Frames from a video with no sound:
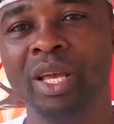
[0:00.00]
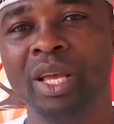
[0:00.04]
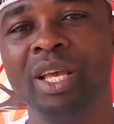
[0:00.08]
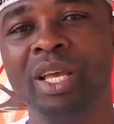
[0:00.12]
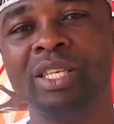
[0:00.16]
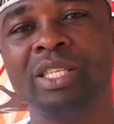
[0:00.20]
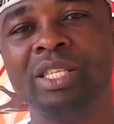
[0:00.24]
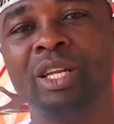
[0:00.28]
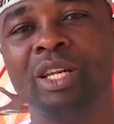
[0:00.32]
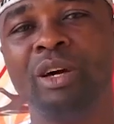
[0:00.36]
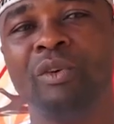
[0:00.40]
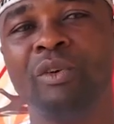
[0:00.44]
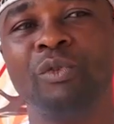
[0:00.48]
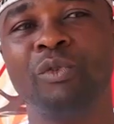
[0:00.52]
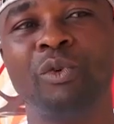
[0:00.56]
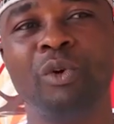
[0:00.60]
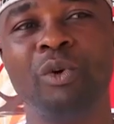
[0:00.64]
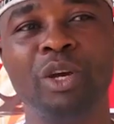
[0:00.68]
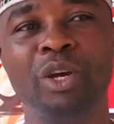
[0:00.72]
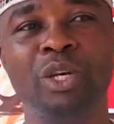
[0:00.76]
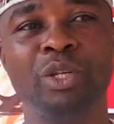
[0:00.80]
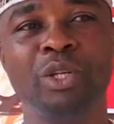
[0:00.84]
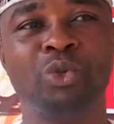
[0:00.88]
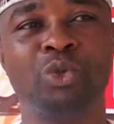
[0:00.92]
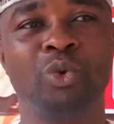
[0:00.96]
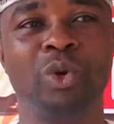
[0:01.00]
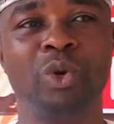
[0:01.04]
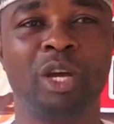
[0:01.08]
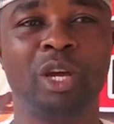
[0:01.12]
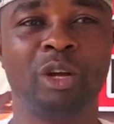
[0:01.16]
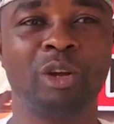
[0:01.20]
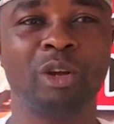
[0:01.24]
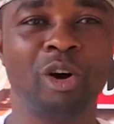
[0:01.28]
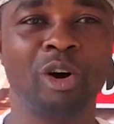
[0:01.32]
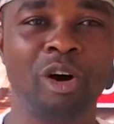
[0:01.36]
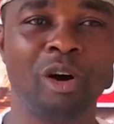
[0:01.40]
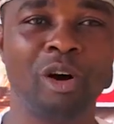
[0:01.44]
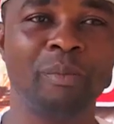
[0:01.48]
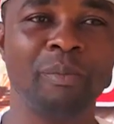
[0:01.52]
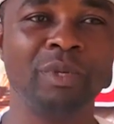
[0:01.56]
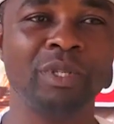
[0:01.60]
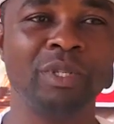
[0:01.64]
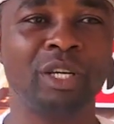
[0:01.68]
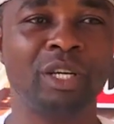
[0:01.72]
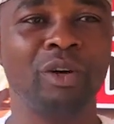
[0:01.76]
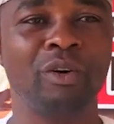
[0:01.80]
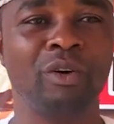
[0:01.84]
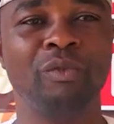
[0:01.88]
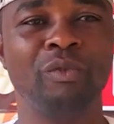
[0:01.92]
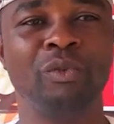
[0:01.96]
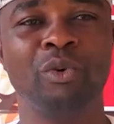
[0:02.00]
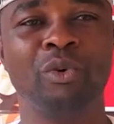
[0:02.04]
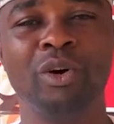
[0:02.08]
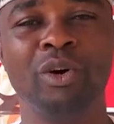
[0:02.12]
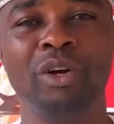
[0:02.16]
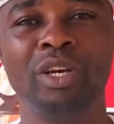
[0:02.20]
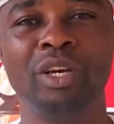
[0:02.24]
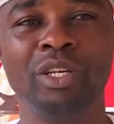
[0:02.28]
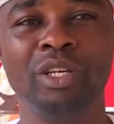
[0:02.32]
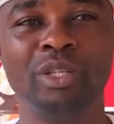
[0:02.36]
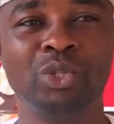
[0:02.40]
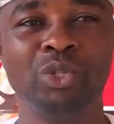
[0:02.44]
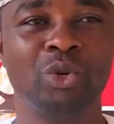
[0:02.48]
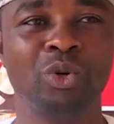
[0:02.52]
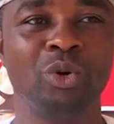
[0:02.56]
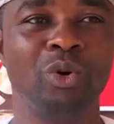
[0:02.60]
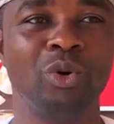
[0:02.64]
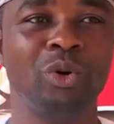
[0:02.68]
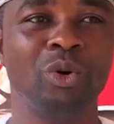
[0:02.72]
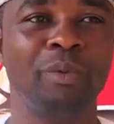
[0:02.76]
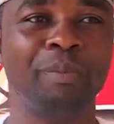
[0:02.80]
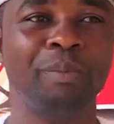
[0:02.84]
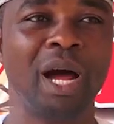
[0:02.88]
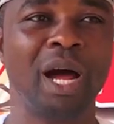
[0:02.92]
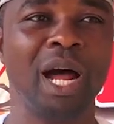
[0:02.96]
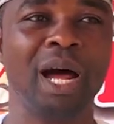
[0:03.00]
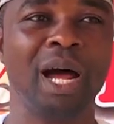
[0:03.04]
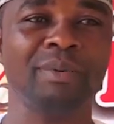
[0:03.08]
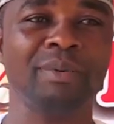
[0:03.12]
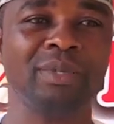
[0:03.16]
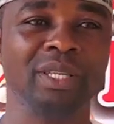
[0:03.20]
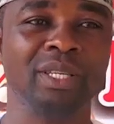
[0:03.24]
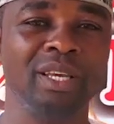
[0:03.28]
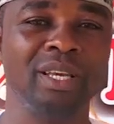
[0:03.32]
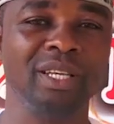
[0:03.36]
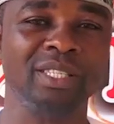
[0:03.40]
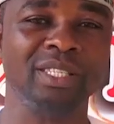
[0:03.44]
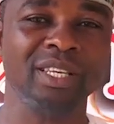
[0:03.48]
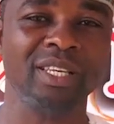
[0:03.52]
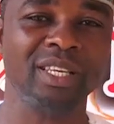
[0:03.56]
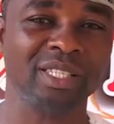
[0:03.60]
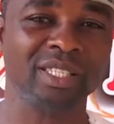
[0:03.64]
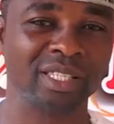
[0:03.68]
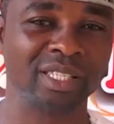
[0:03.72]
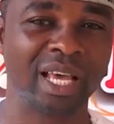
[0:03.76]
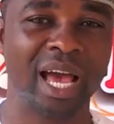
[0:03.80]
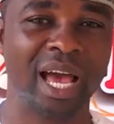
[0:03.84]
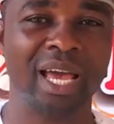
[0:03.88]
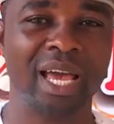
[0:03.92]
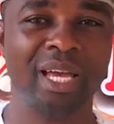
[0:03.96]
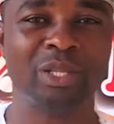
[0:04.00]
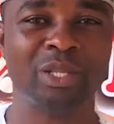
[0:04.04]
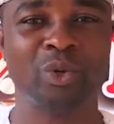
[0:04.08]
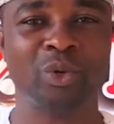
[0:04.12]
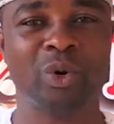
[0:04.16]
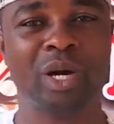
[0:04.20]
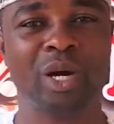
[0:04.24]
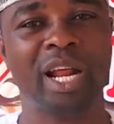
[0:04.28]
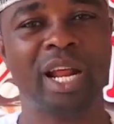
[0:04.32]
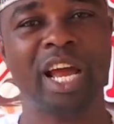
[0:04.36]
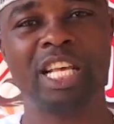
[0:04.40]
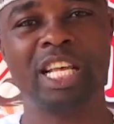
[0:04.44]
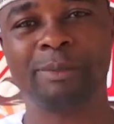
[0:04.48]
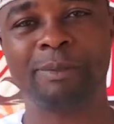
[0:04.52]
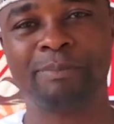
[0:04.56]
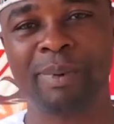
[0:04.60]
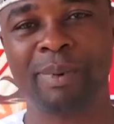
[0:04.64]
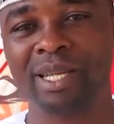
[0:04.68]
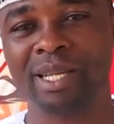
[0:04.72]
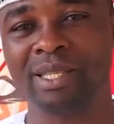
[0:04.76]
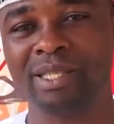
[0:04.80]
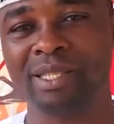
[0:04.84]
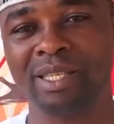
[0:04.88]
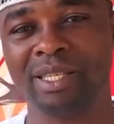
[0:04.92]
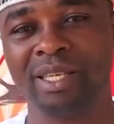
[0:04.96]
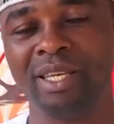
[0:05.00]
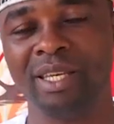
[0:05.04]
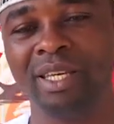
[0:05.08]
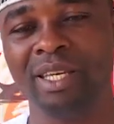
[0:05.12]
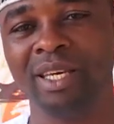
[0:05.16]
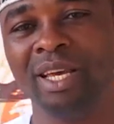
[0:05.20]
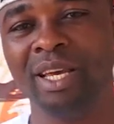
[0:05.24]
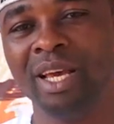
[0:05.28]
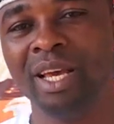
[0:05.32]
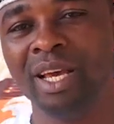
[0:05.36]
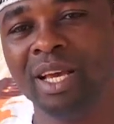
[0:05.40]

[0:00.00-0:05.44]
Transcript: Instead of going to a club, instead of going to perhaps a seaside to organize party,